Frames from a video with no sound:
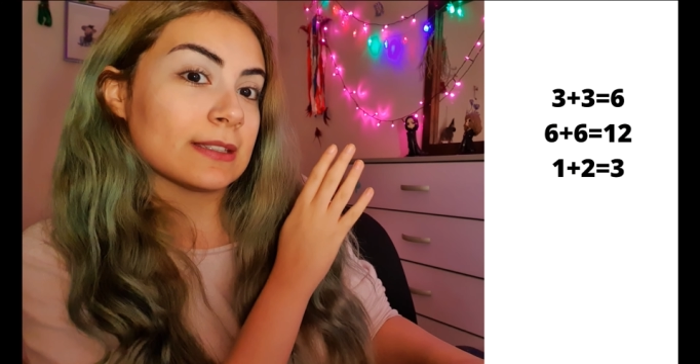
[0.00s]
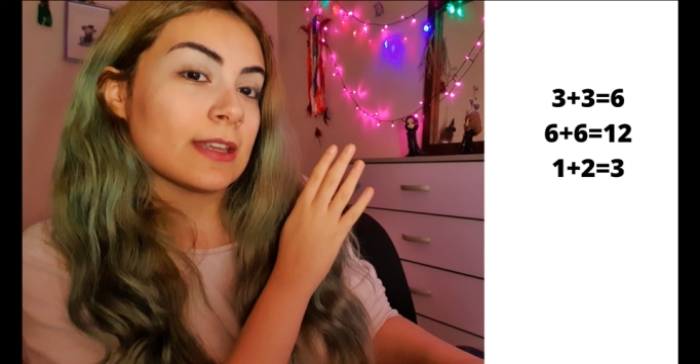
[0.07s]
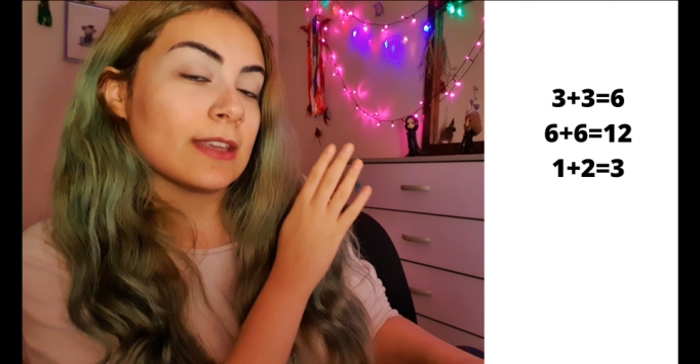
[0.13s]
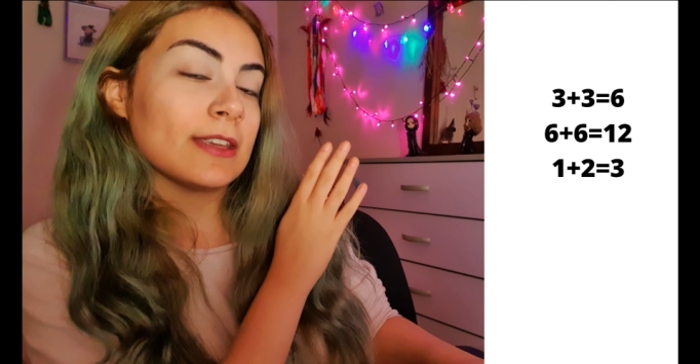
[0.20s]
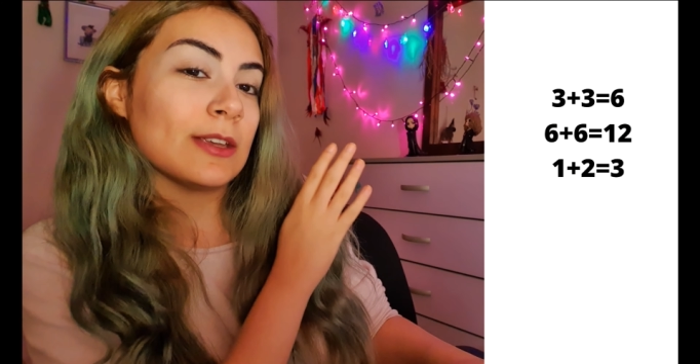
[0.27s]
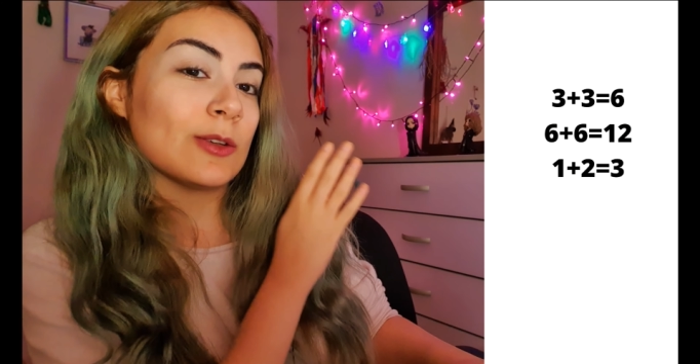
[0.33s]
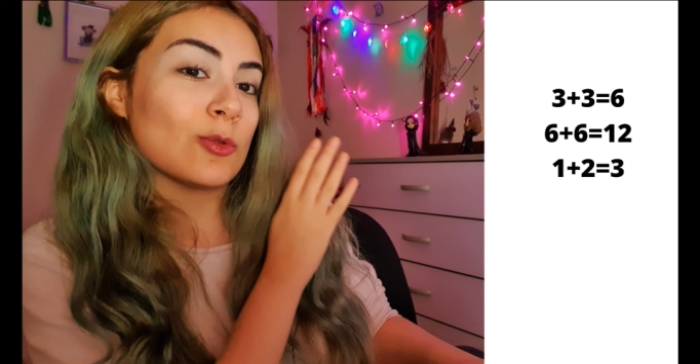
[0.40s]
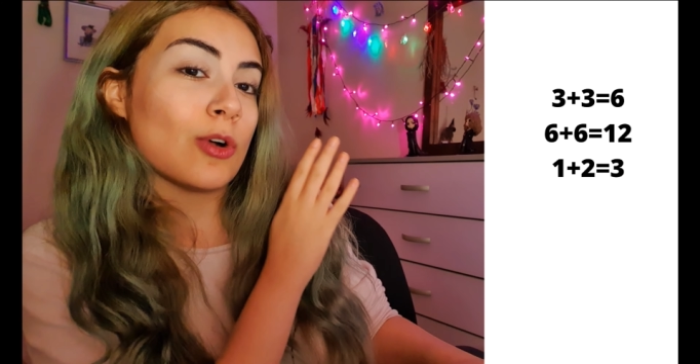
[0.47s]

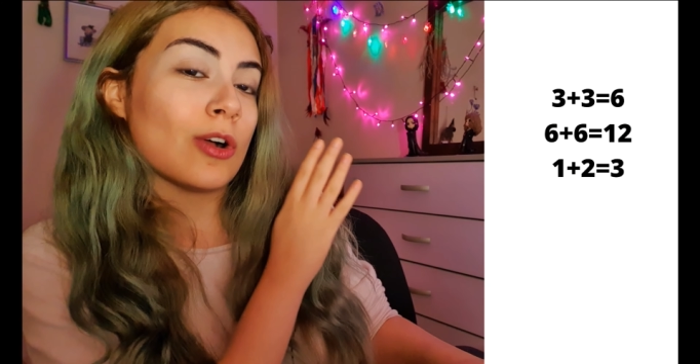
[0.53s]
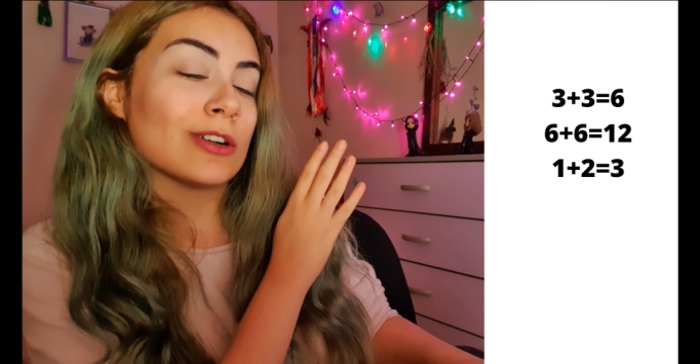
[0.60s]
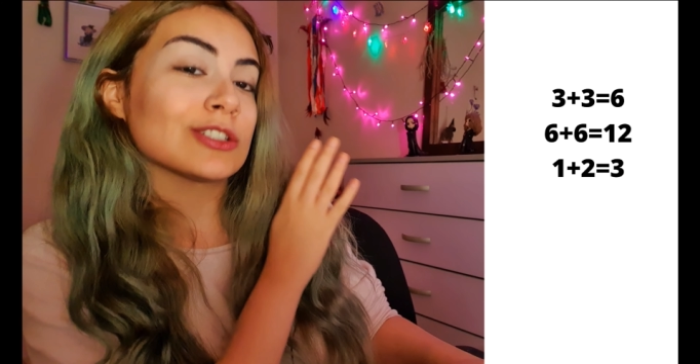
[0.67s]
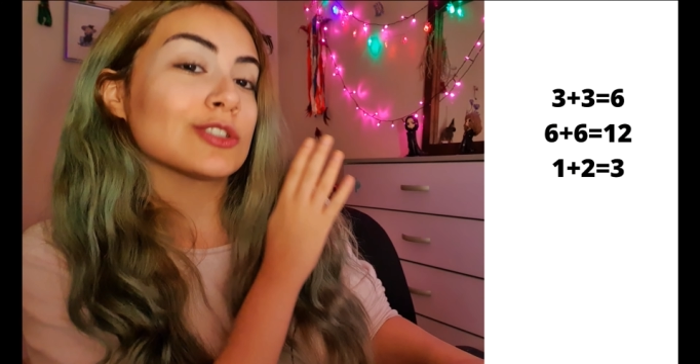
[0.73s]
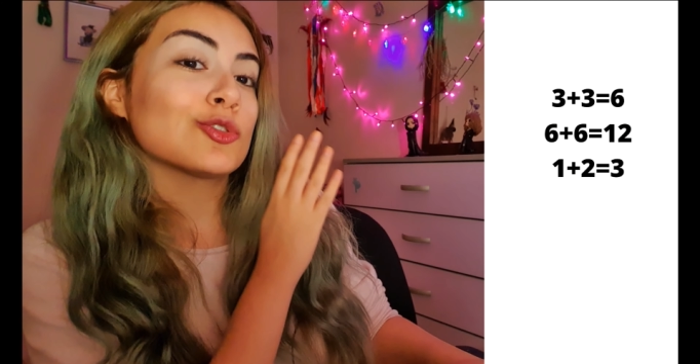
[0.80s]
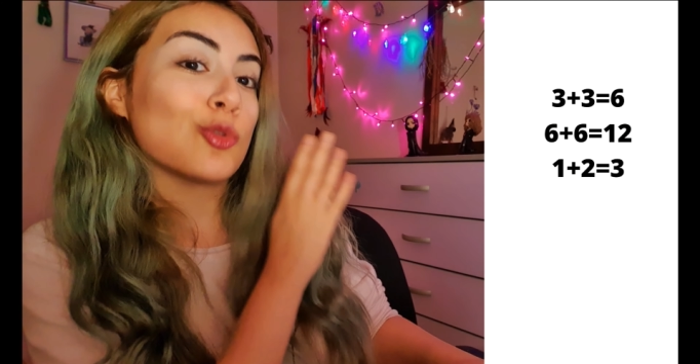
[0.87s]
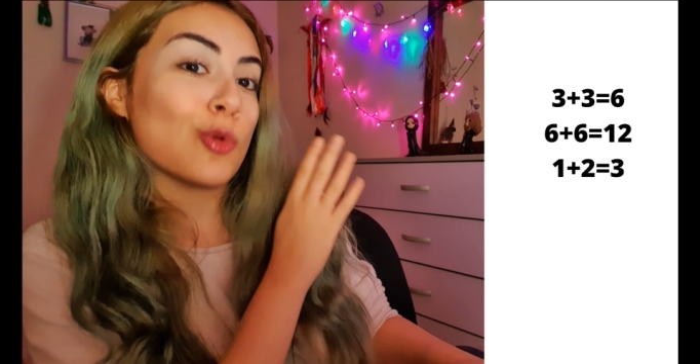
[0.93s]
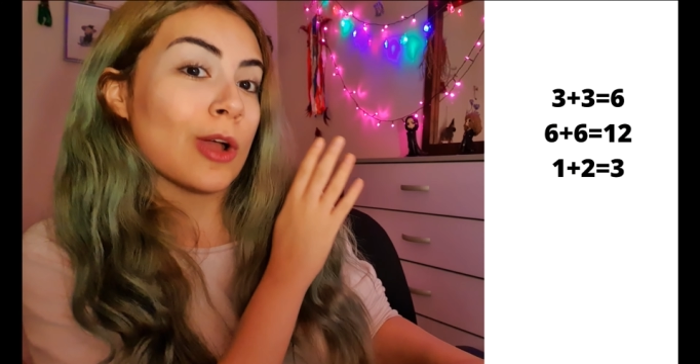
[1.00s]
equals
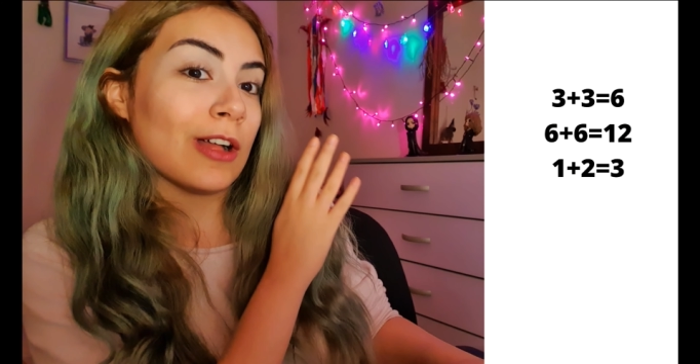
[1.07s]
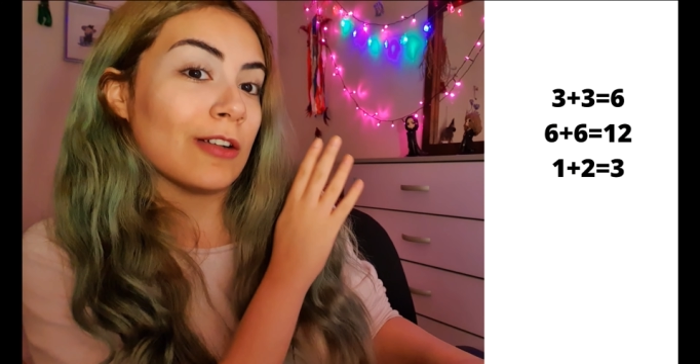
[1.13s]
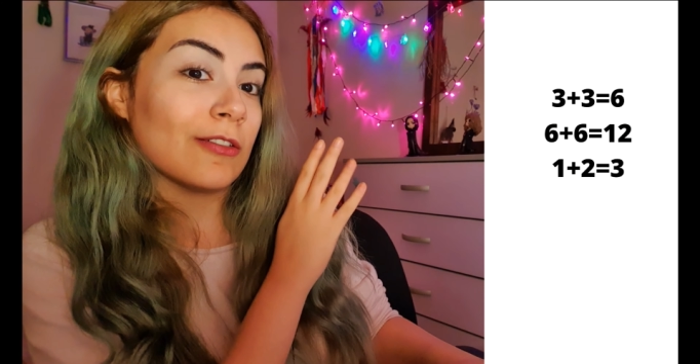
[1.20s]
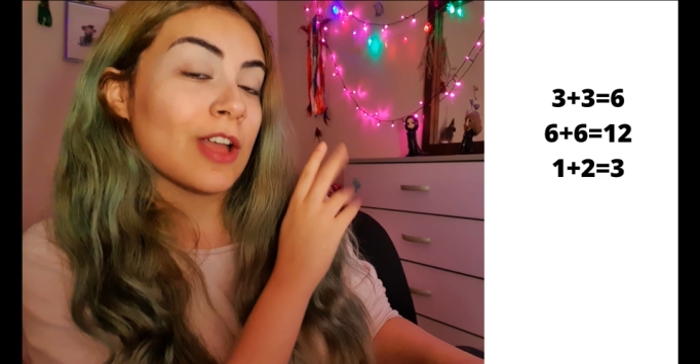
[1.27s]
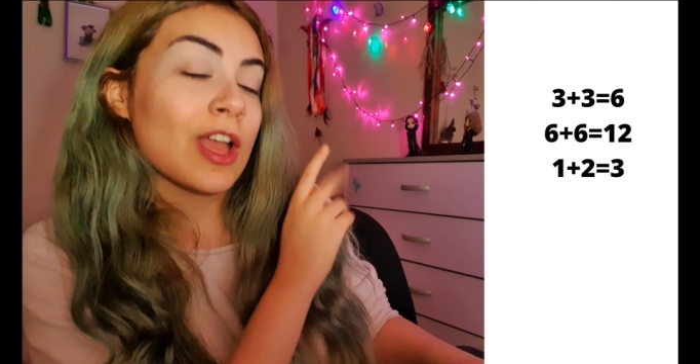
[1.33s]
12.